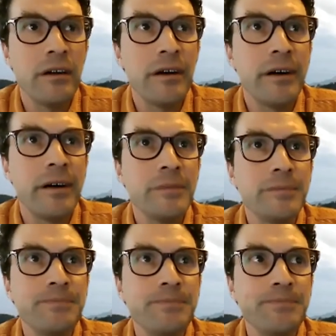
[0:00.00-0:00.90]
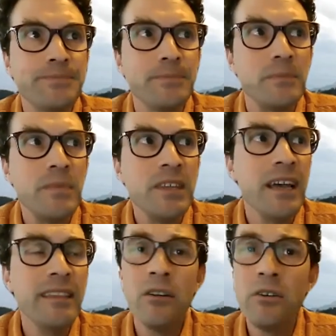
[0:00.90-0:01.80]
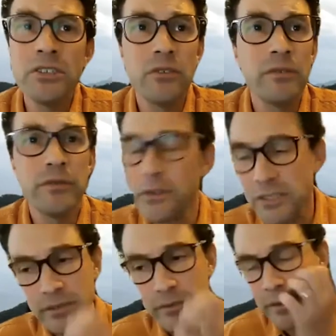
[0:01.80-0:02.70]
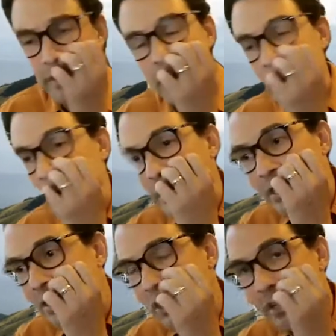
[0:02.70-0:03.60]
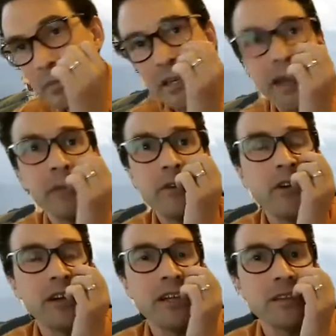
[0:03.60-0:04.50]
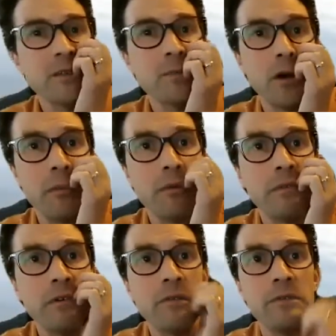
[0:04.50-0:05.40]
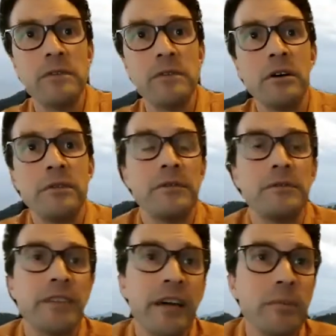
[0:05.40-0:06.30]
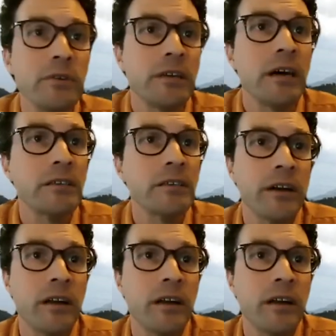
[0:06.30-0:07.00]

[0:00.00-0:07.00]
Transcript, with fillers: Um, and then also, unfortunately, we, you know, this is chimps again. We run into this problem of, of sample size, right?